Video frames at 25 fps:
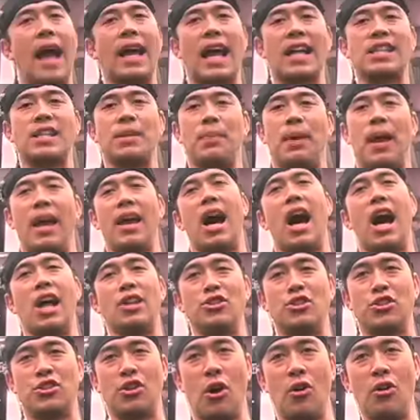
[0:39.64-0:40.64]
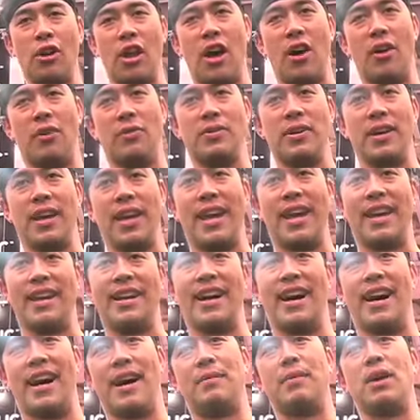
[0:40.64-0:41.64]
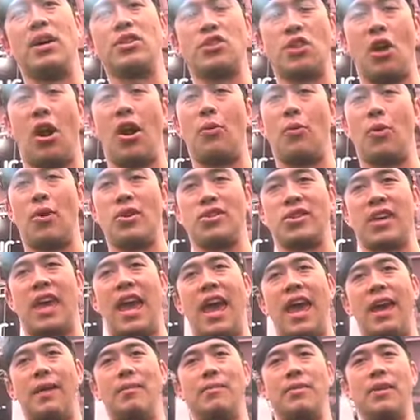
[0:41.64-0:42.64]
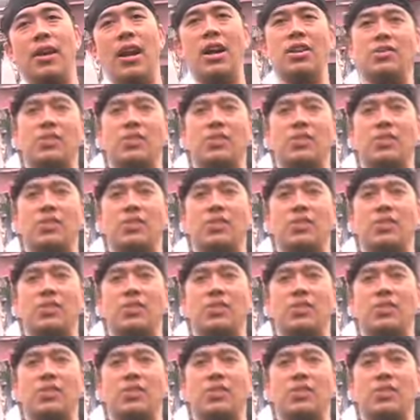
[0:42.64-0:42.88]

I got to play Han Solo in uh, a Star Wars game. You